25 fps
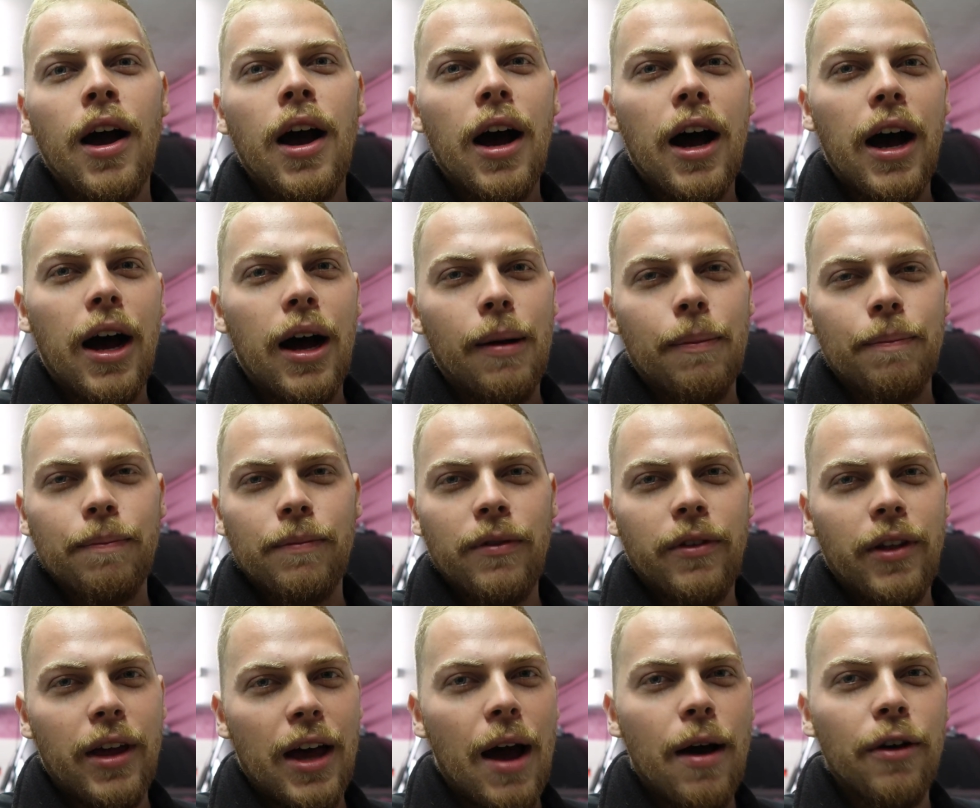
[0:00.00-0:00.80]
I
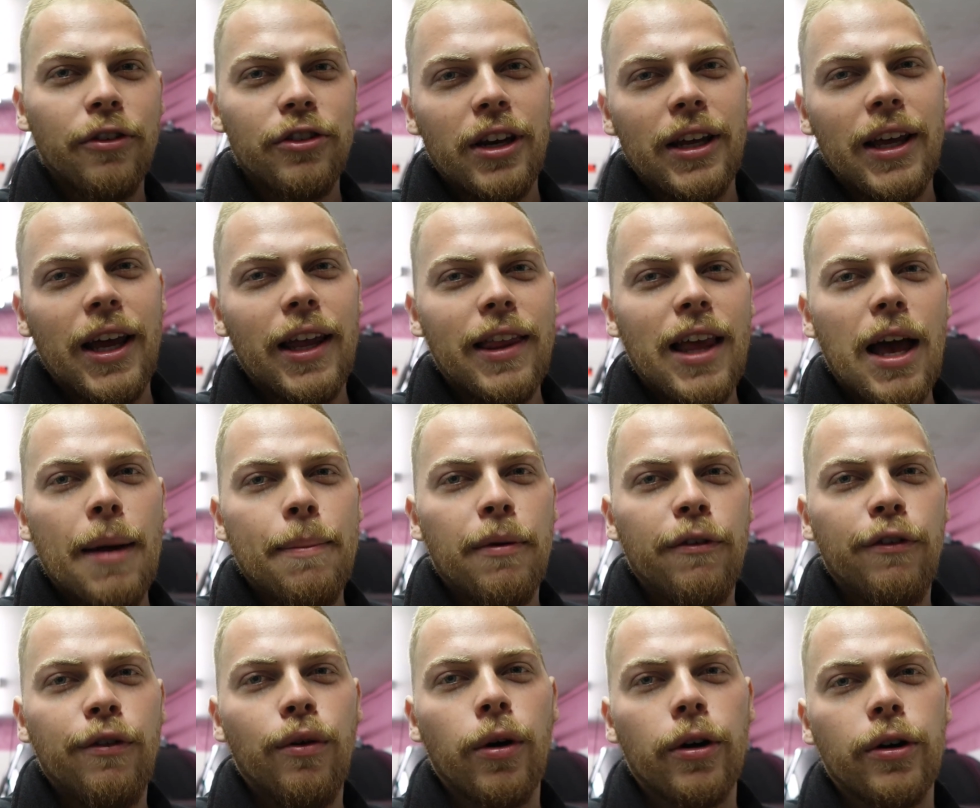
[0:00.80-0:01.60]
was going to get
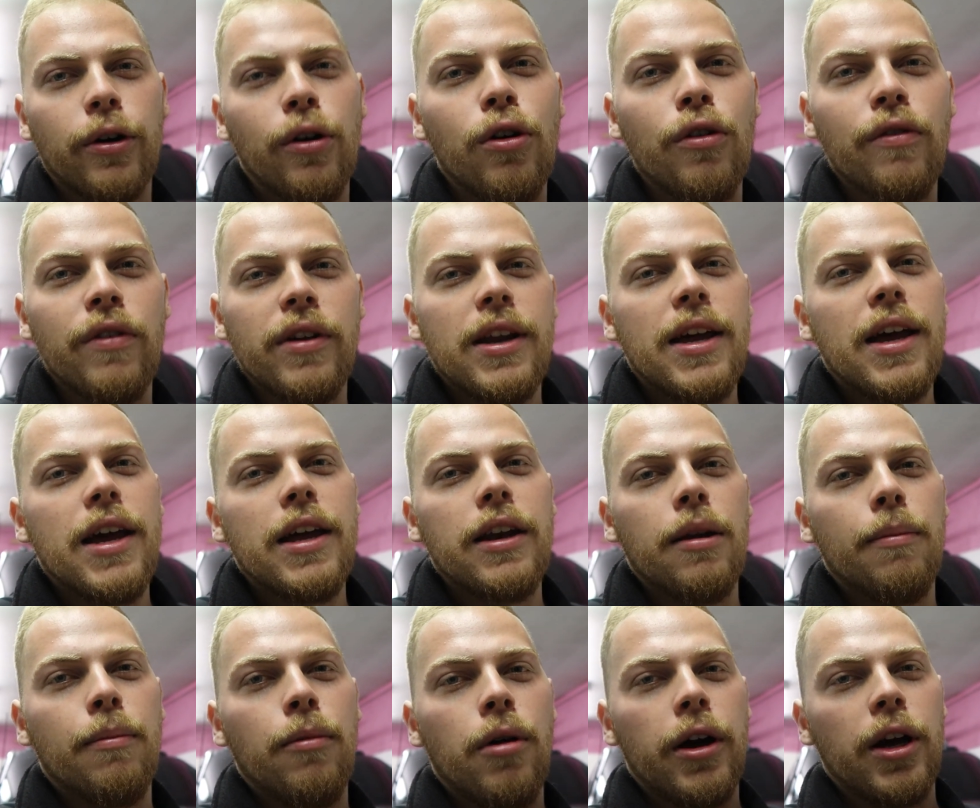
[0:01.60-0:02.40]
that before COVID hit
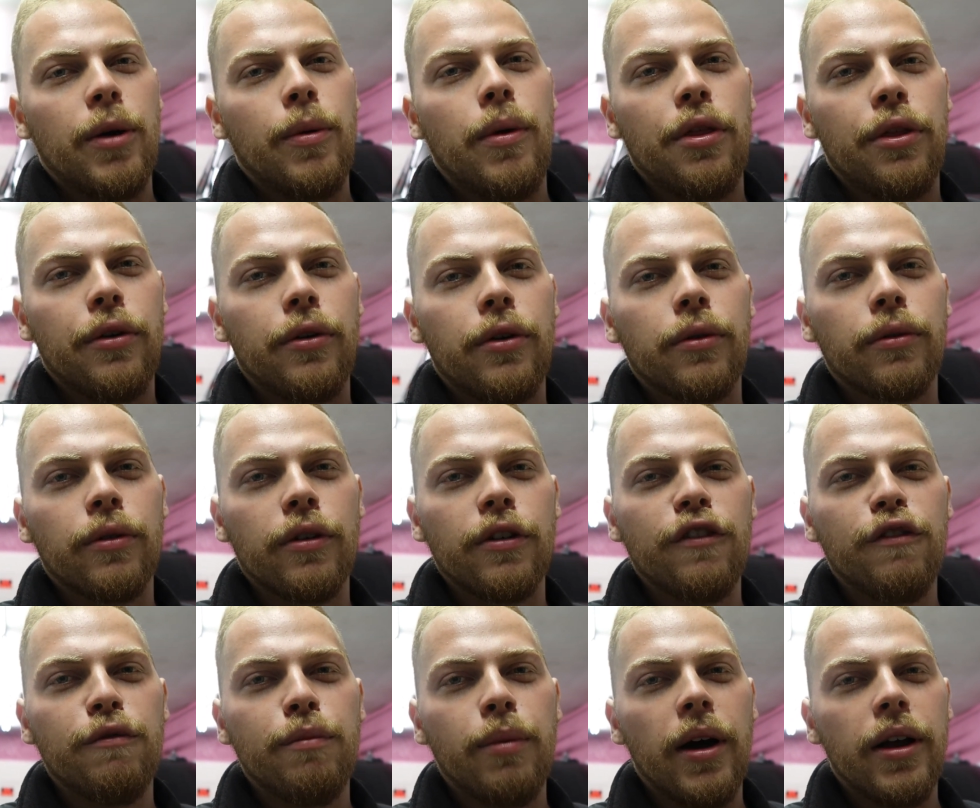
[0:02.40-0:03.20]
and the market went through the
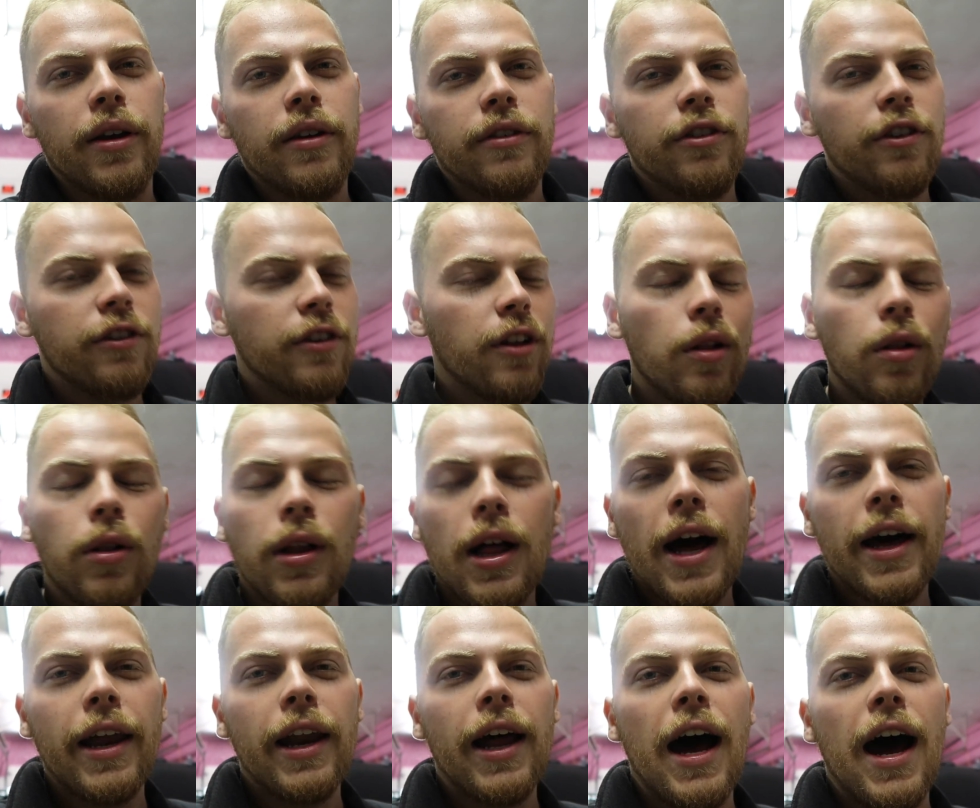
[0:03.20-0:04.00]
roof, but just a
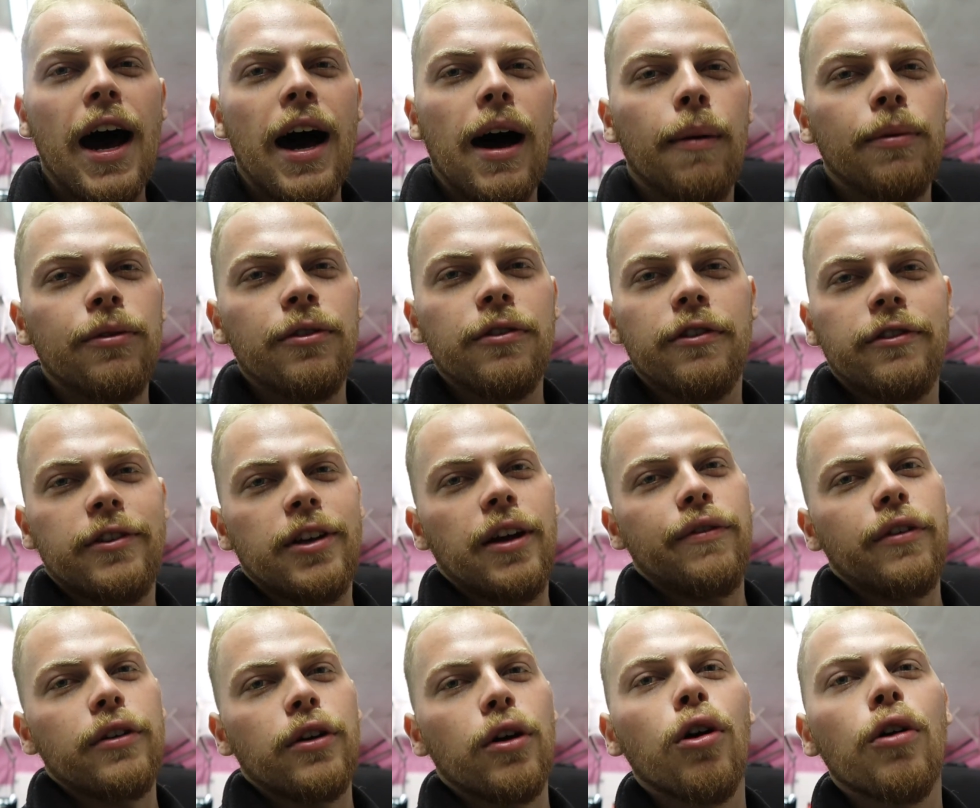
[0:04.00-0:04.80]
lot of options
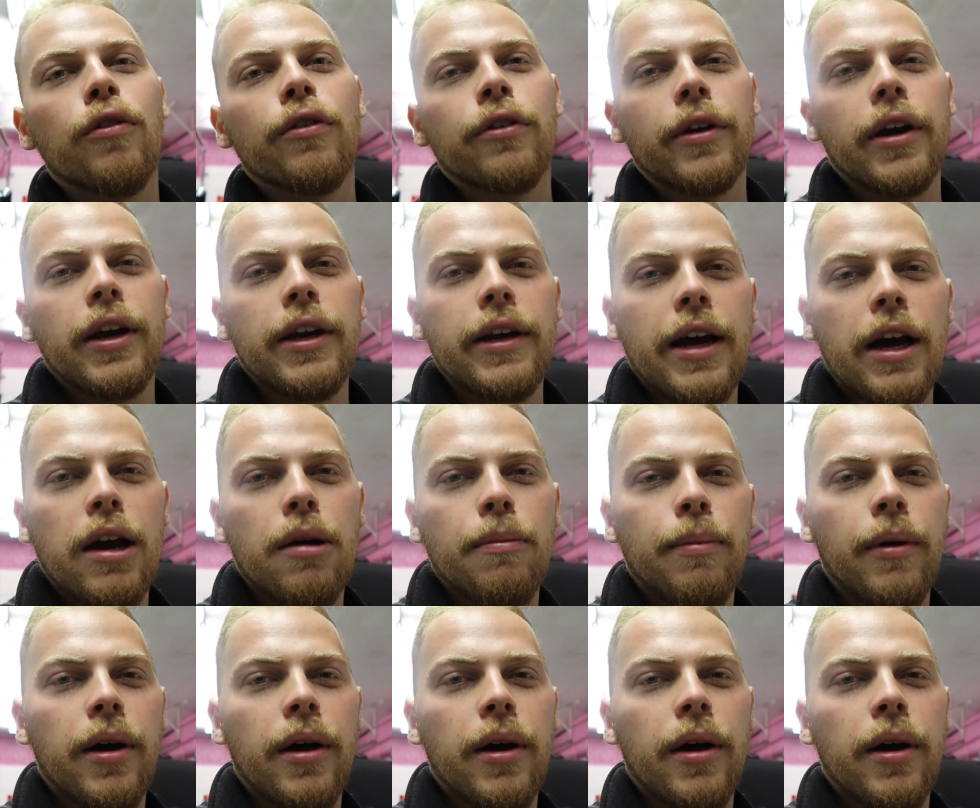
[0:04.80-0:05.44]
stuff to go over right now.